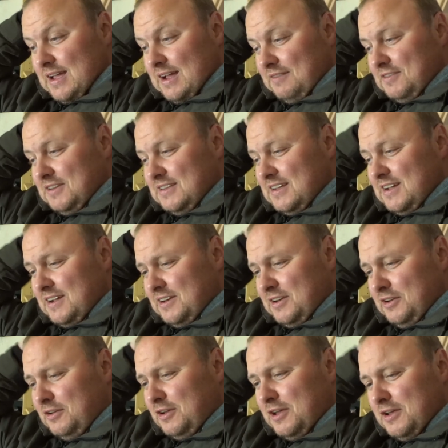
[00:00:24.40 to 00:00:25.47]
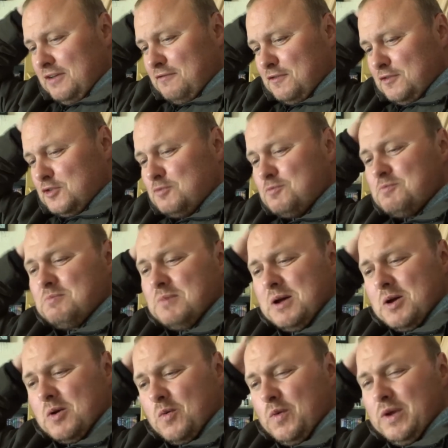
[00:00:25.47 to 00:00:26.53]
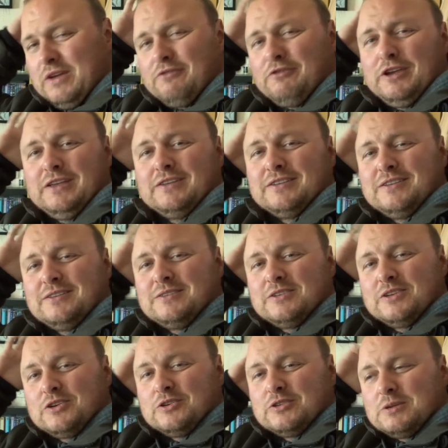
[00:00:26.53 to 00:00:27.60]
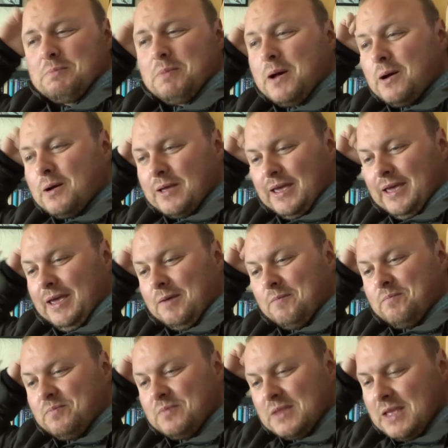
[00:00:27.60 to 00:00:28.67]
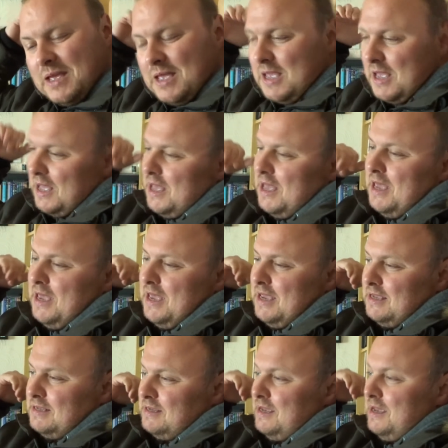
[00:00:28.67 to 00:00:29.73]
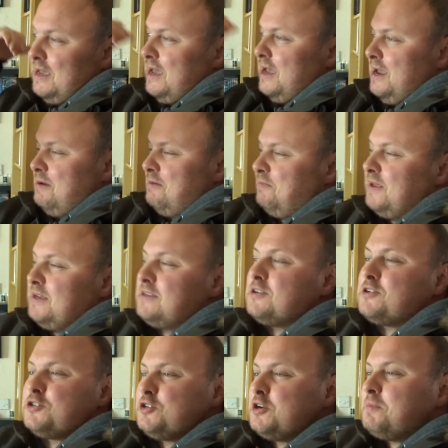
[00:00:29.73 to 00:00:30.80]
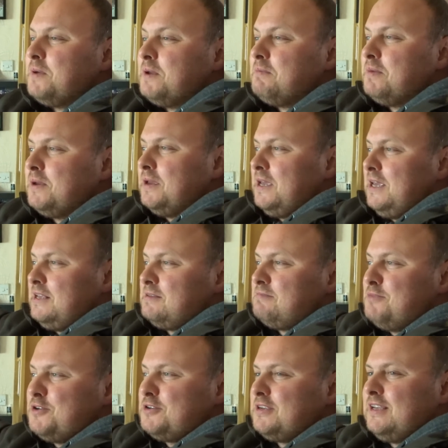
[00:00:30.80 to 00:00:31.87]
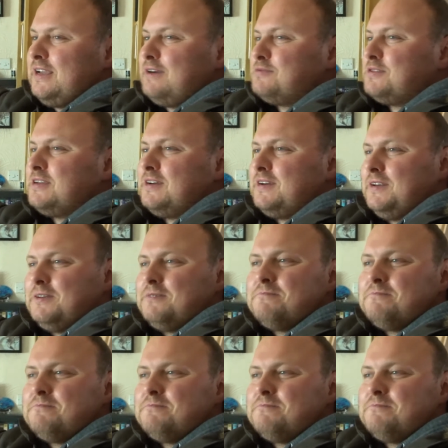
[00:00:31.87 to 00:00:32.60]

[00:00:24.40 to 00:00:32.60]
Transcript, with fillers: I've decided for some weird reason to go to Parkgate it's a, a place to go shopping, but it's mostly outside.